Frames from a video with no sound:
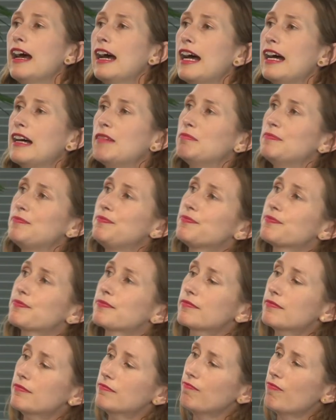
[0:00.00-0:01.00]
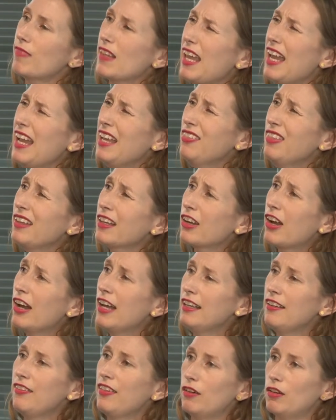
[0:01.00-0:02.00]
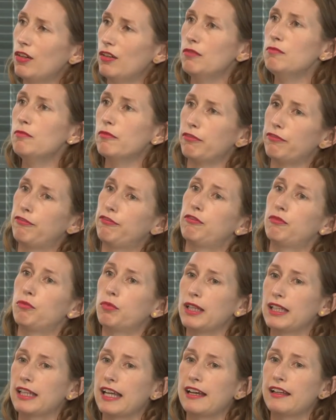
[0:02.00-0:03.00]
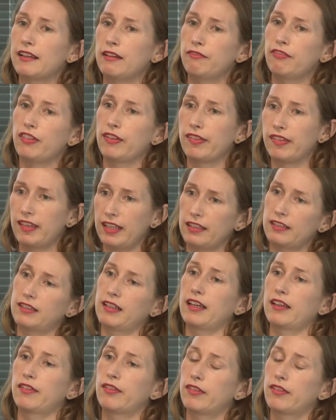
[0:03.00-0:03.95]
Um, and the kind of the oomph went out of the sector.